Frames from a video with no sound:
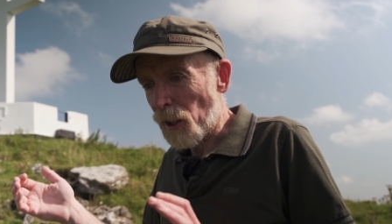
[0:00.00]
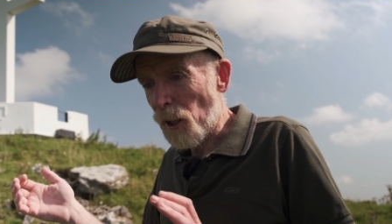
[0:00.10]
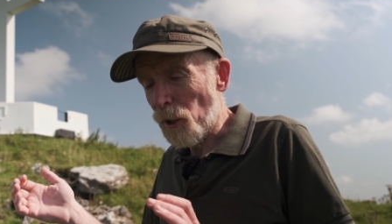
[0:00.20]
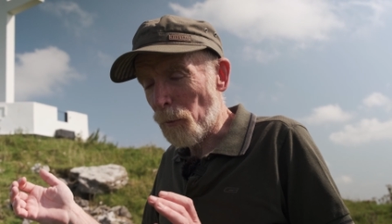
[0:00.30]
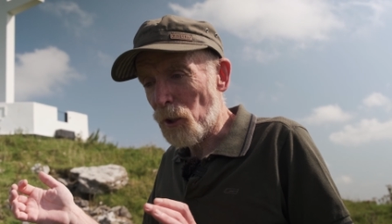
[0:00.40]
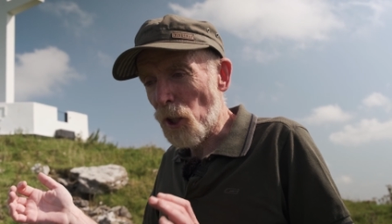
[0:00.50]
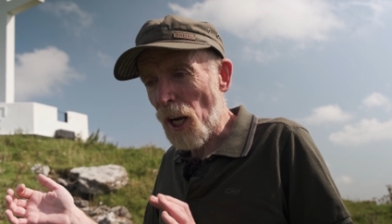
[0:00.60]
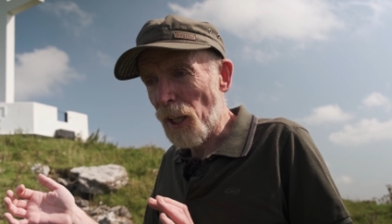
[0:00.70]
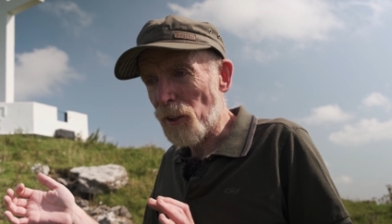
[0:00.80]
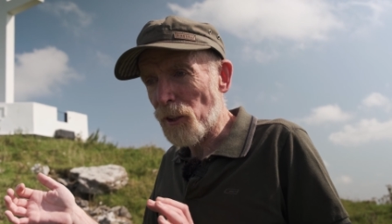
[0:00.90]
called them
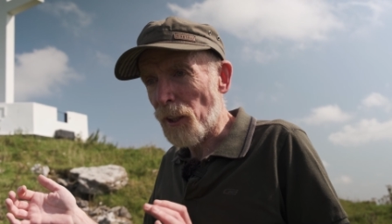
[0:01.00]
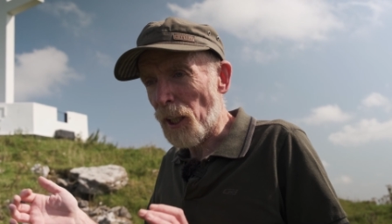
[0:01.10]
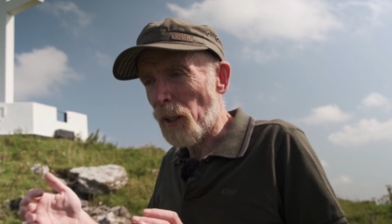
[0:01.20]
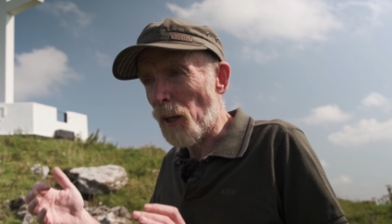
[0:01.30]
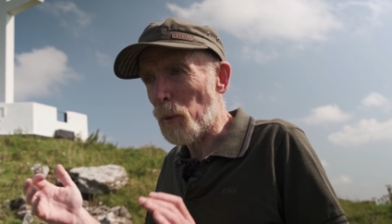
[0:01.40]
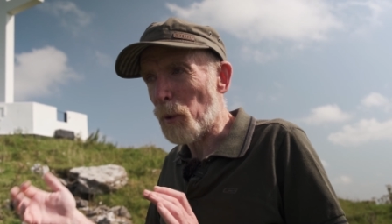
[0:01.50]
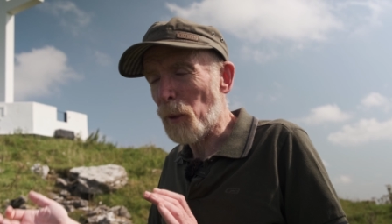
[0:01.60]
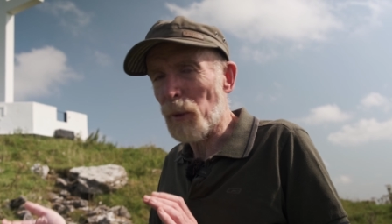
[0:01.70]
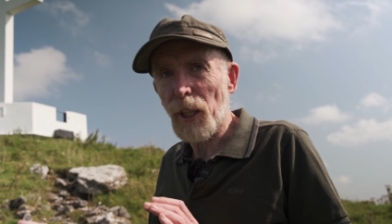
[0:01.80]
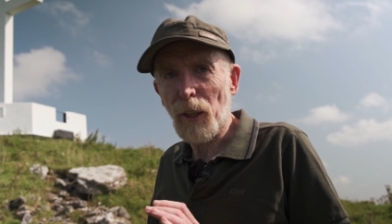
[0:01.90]
giants, and
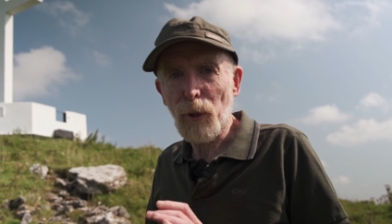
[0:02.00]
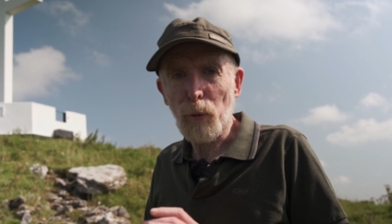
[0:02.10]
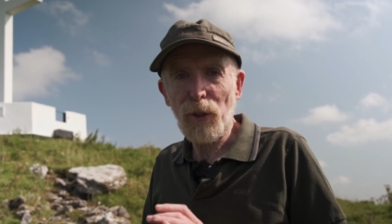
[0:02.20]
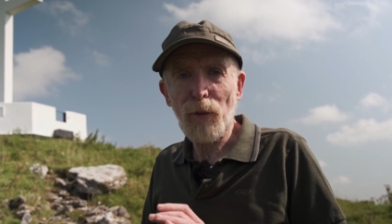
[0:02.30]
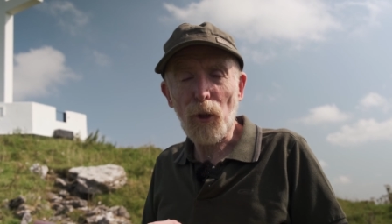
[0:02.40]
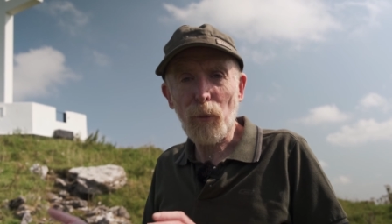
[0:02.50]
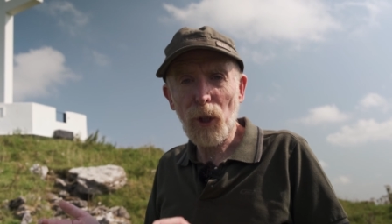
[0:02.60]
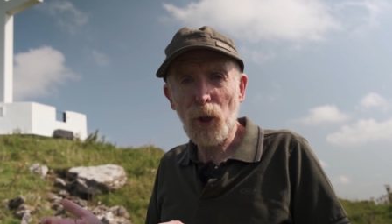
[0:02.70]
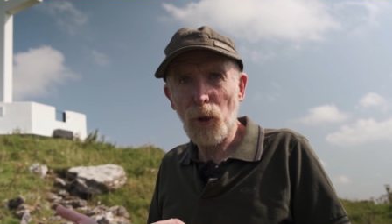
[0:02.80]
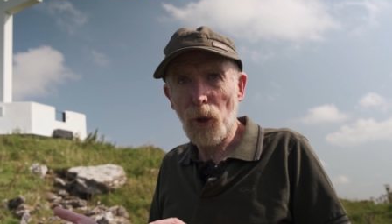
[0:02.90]
everybody believed it was Fionn
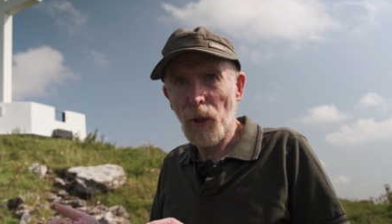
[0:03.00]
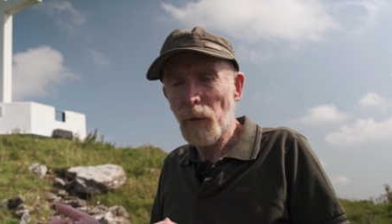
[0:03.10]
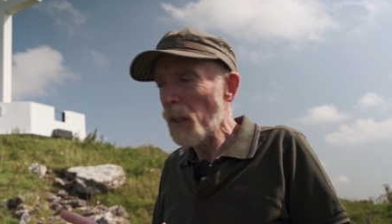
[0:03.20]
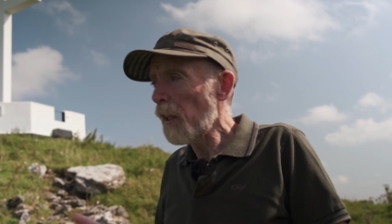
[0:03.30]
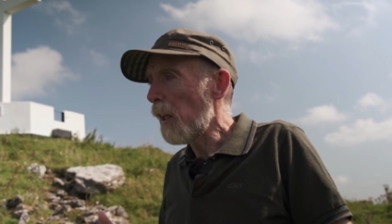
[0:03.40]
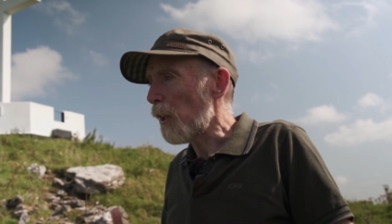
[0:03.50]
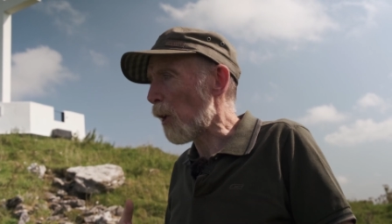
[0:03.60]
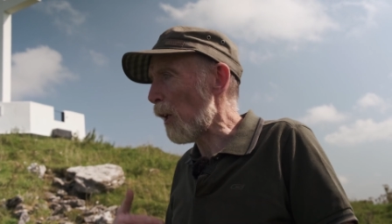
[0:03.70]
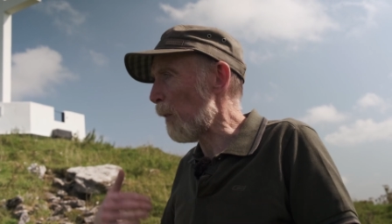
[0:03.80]
McCool. It's kind of